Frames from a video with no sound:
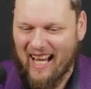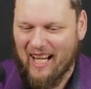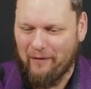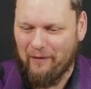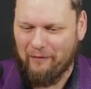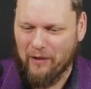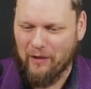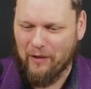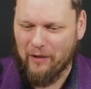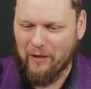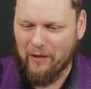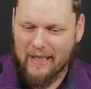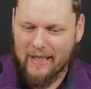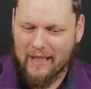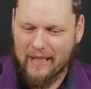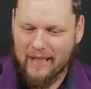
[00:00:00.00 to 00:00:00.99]
if you were
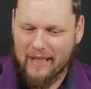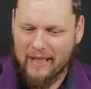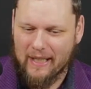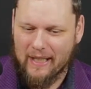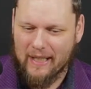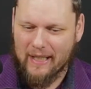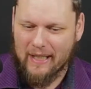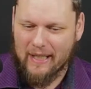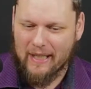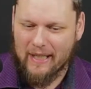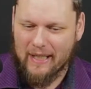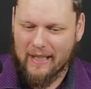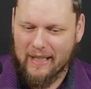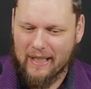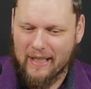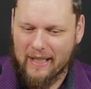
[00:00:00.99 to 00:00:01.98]
here for the
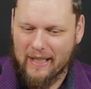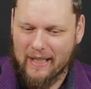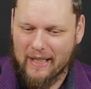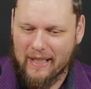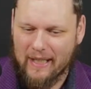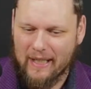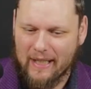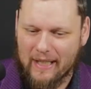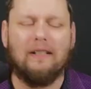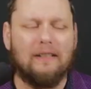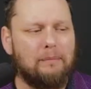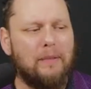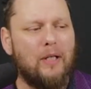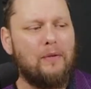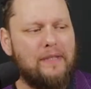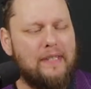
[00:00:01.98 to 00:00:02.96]
last live stream, we
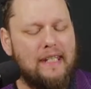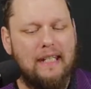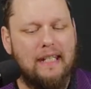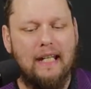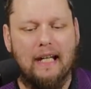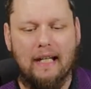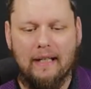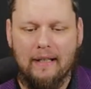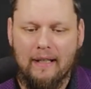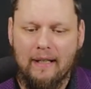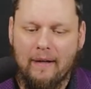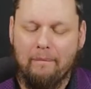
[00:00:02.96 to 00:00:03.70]
talked about the